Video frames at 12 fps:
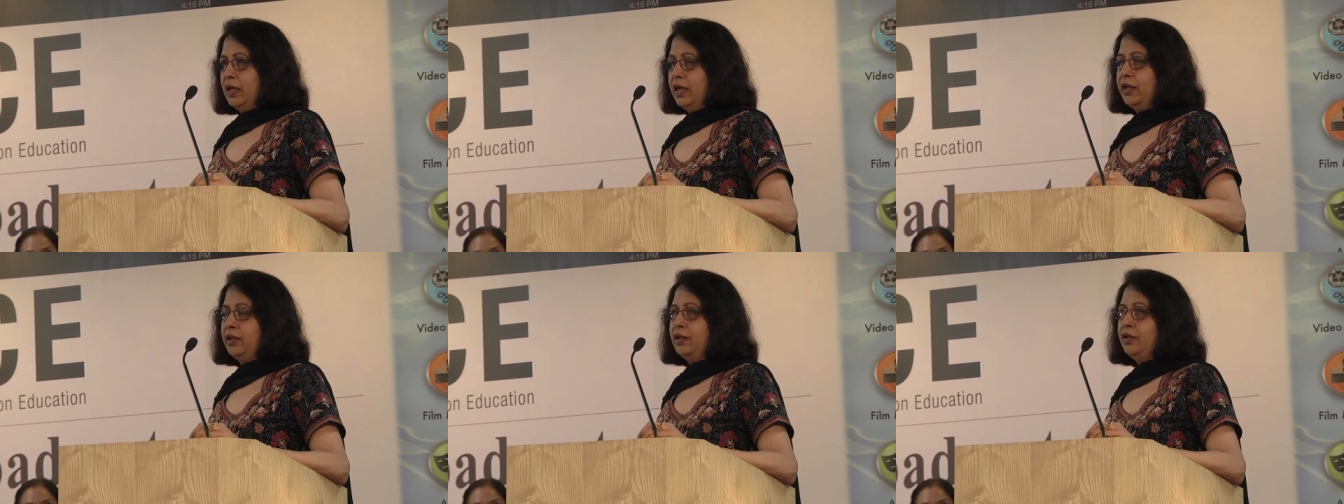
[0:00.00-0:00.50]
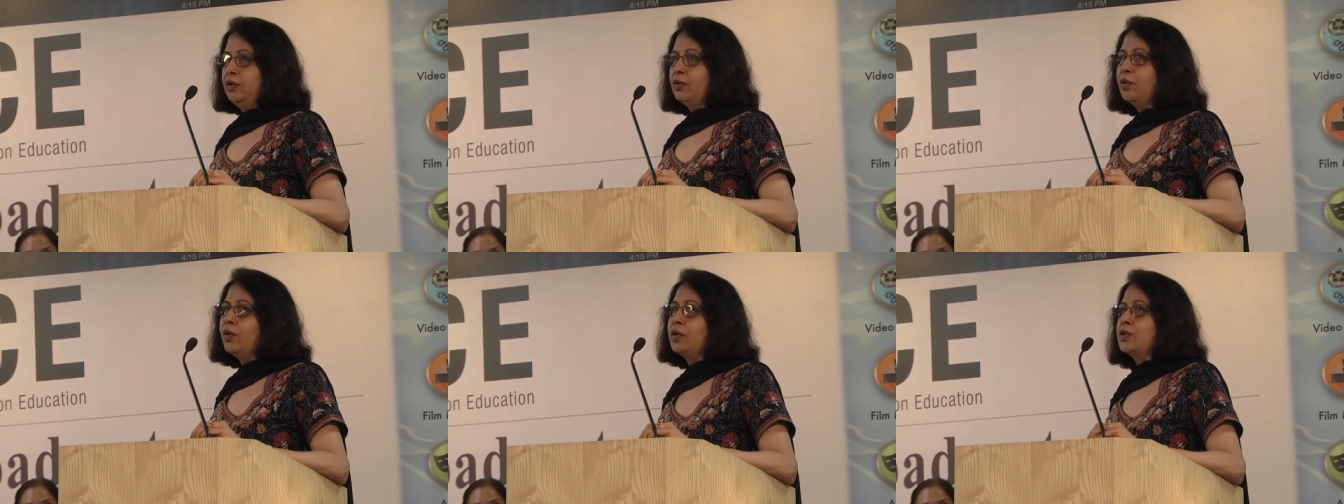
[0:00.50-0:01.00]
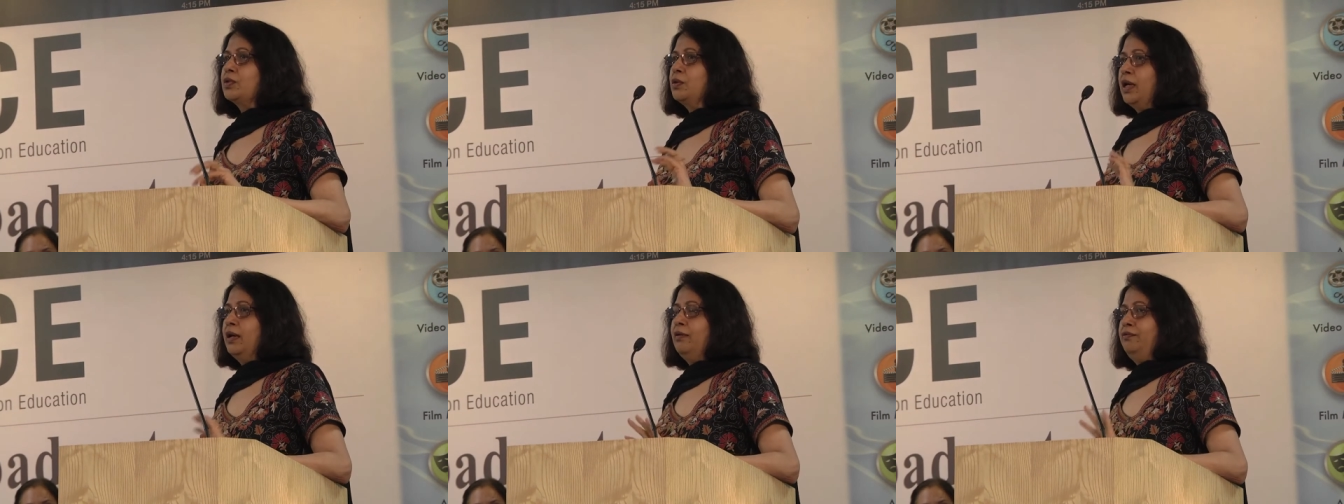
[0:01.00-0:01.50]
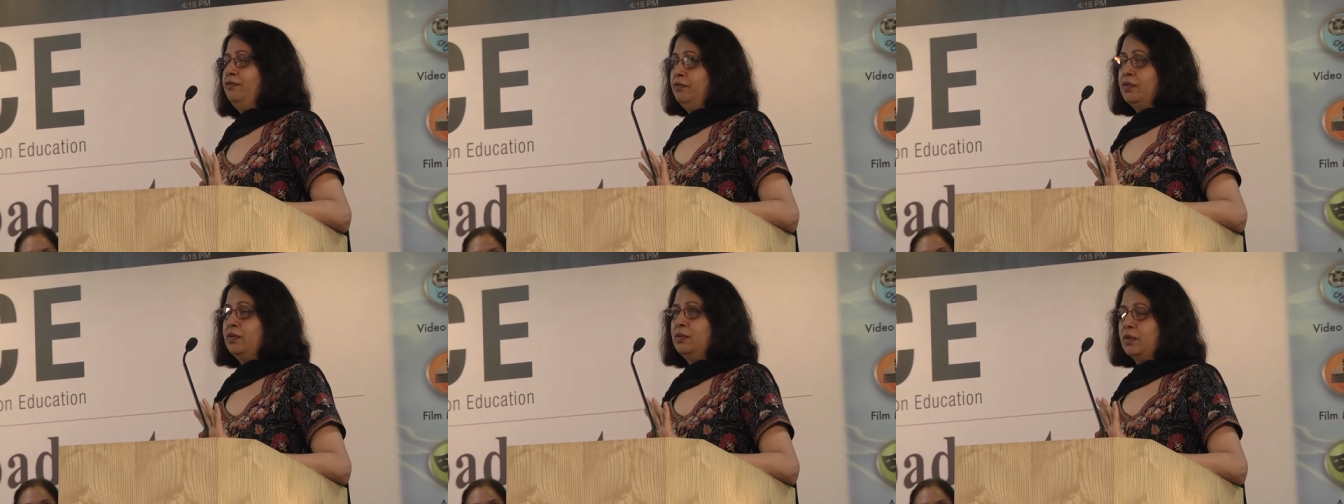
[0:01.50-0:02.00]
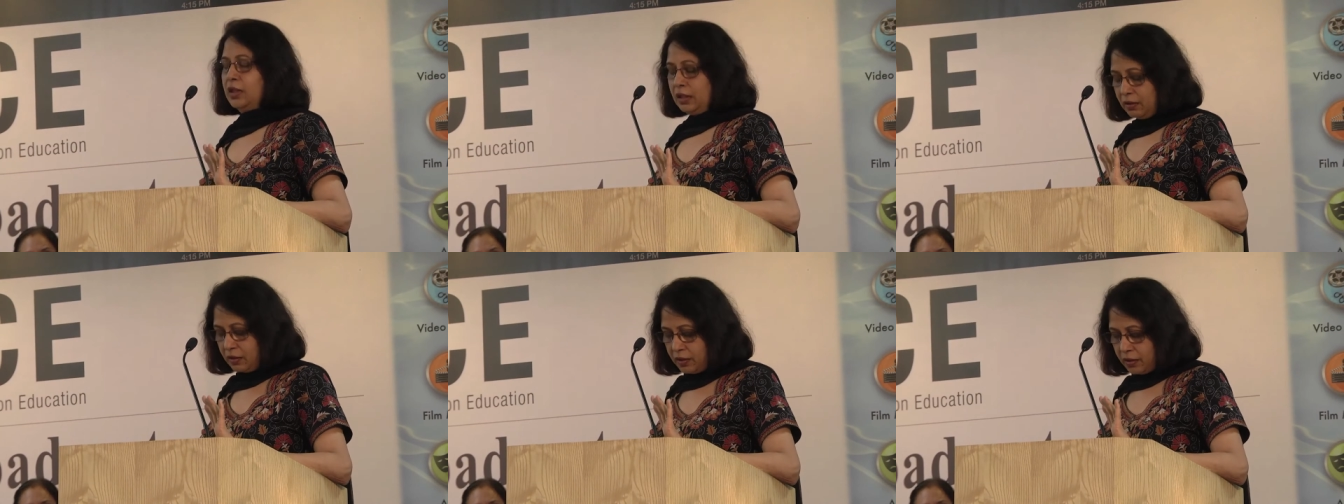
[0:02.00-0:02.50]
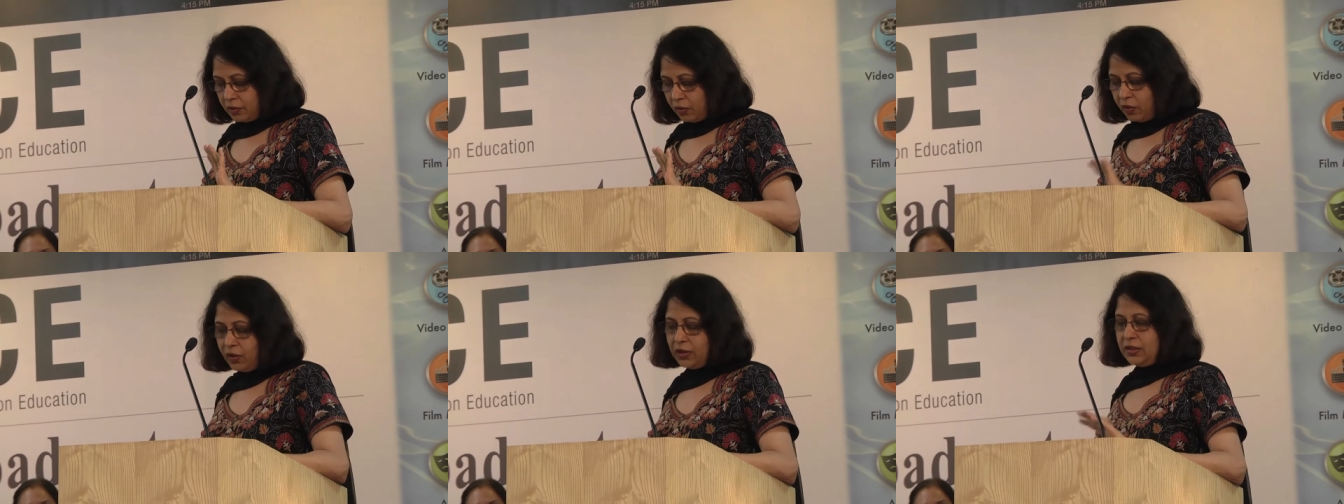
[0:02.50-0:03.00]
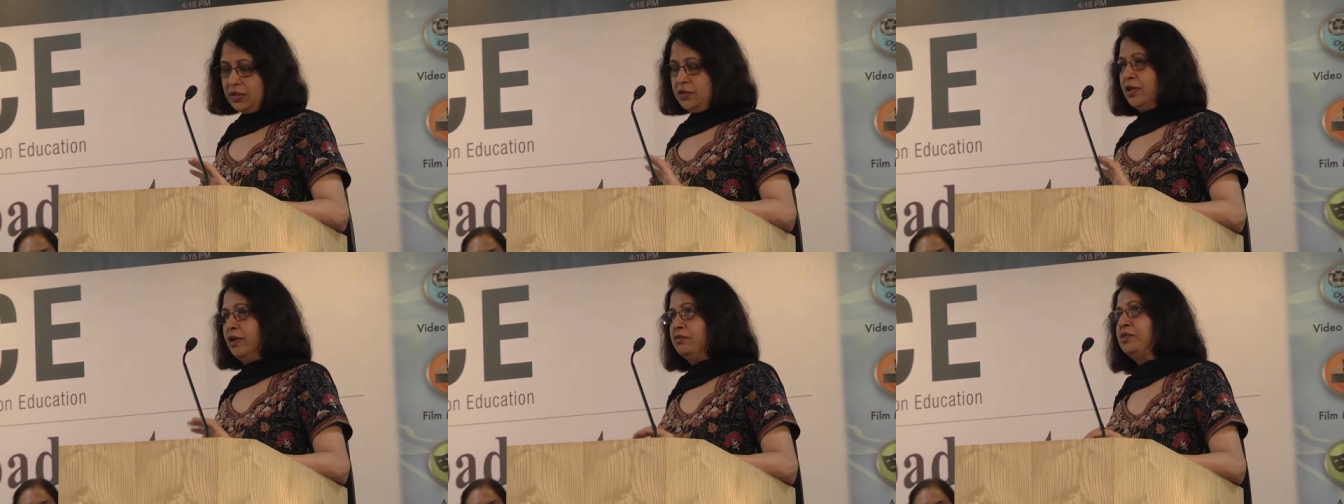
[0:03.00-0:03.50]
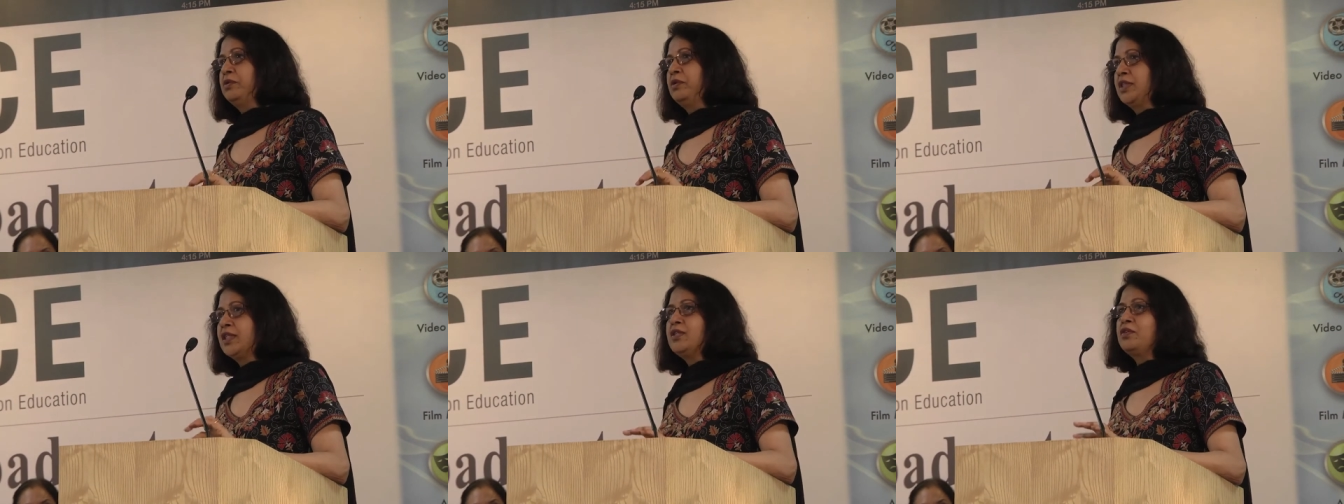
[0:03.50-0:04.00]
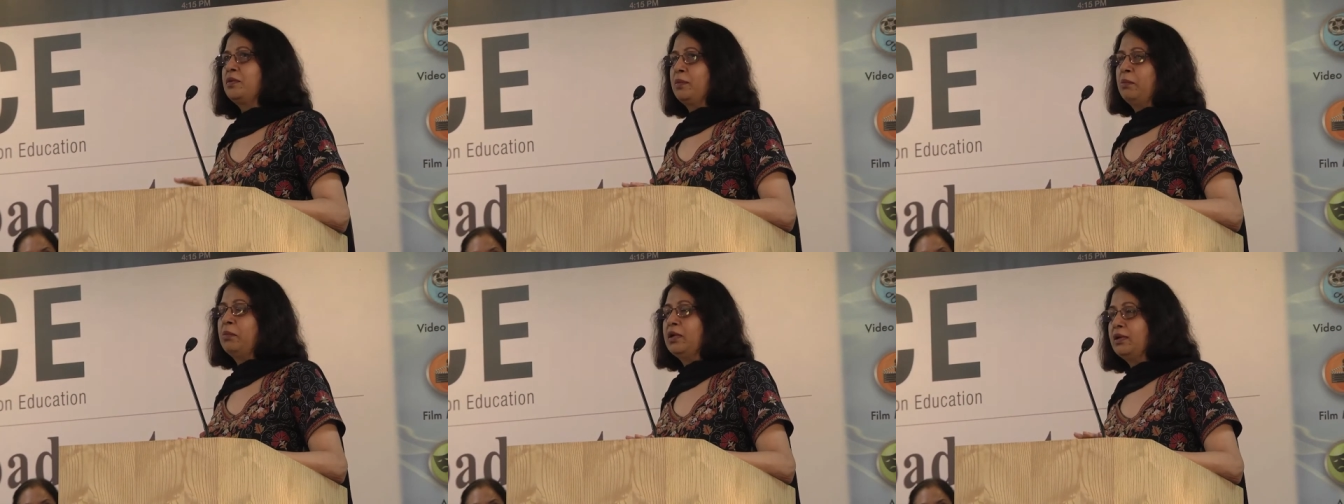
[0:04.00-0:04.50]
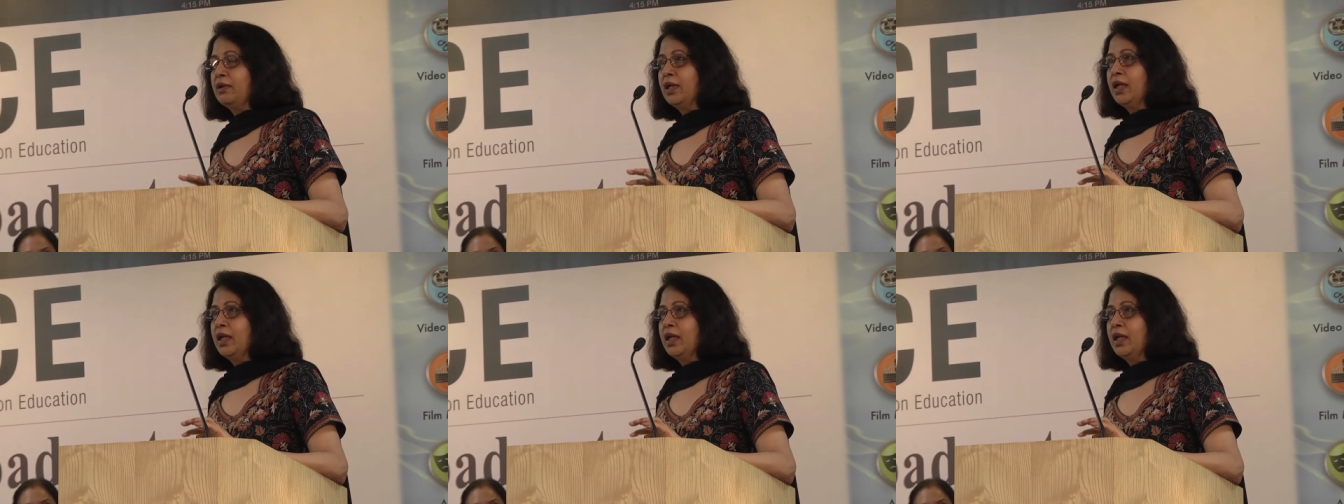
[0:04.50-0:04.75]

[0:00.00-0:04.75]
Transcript: And you also have to, in all this, you have to just remember